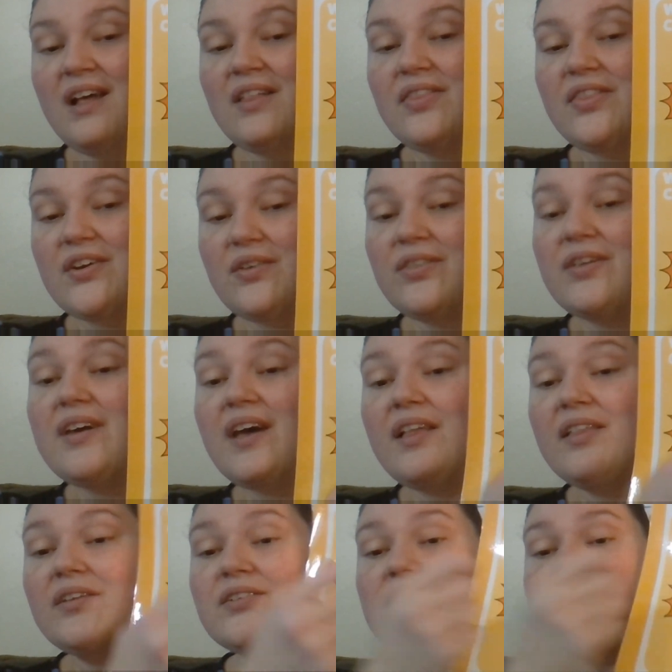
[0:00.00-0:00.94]
They're the
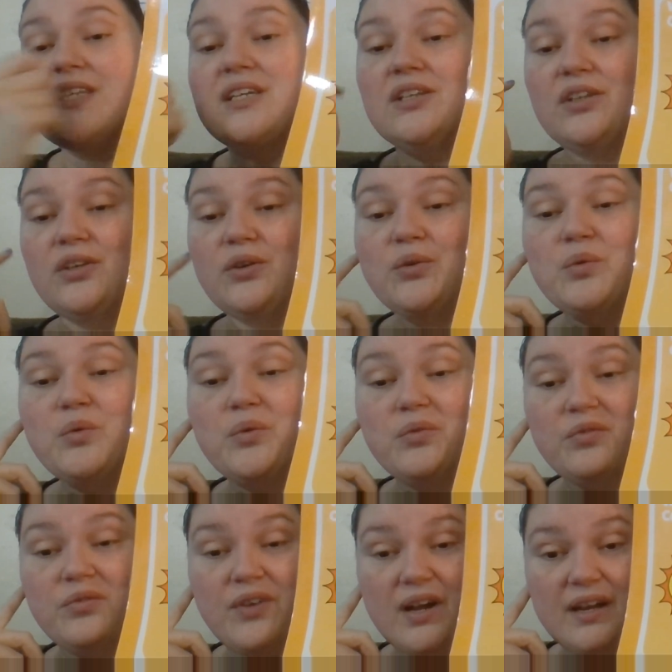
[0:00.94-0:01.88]
colors that you
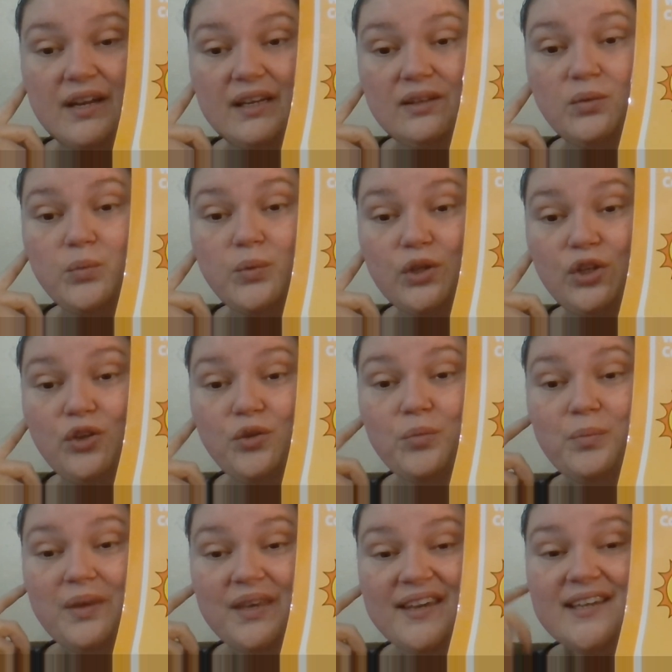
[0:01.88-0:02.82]
find when you
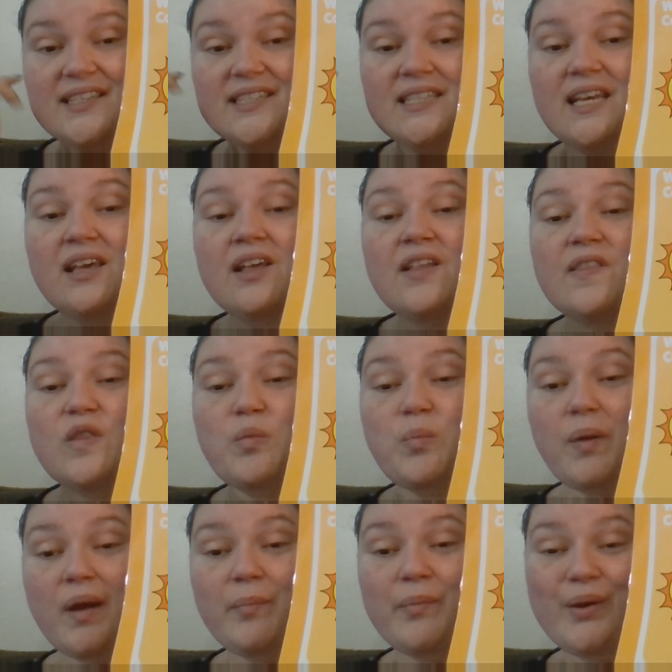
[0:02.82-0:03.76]
mix the
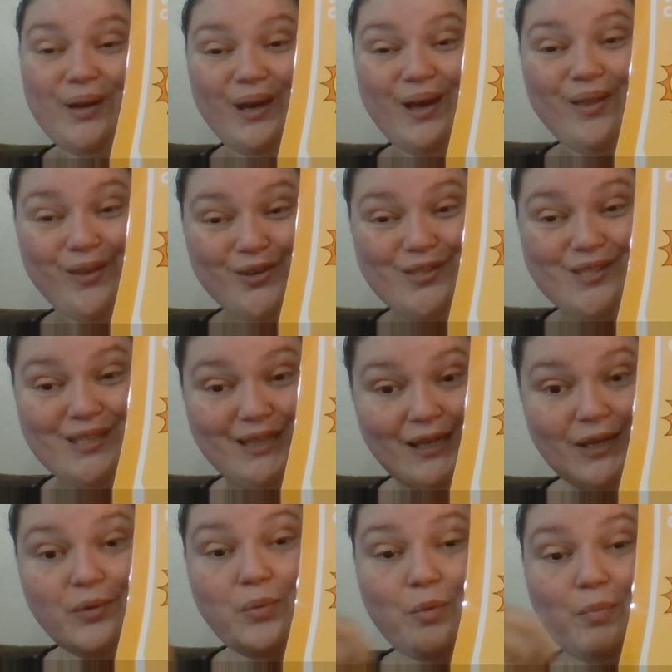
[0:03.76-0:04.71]
primary colors in
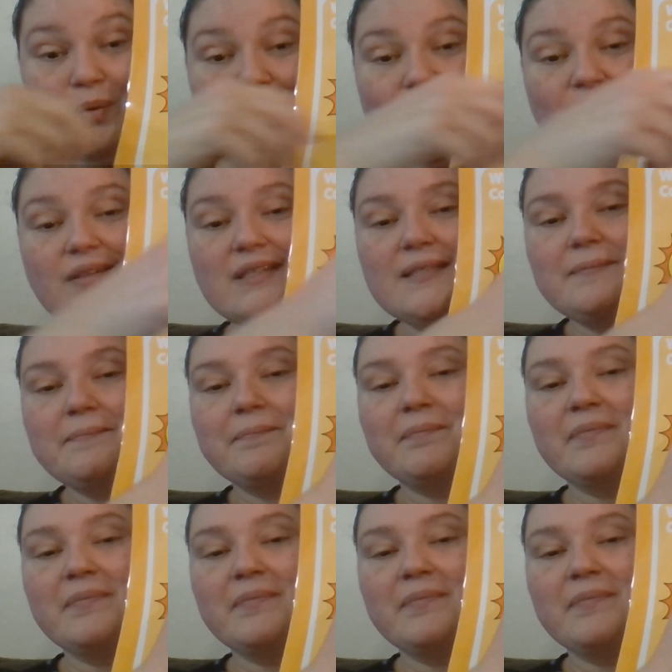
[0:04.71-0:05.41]
equal parts.